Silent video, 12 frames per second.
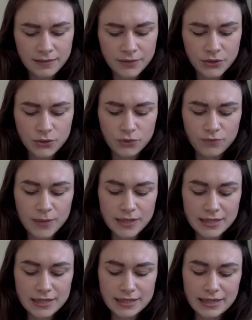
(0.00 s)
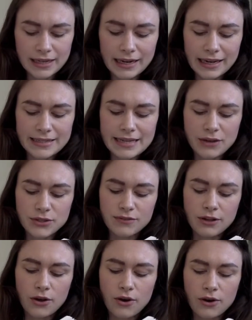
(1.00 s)
The door buzzes and clicks out of
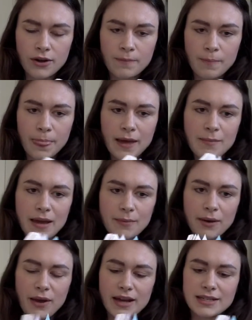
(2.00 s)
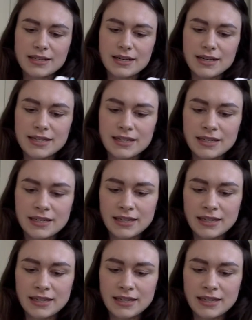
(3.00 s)
the lock. I make my way inside.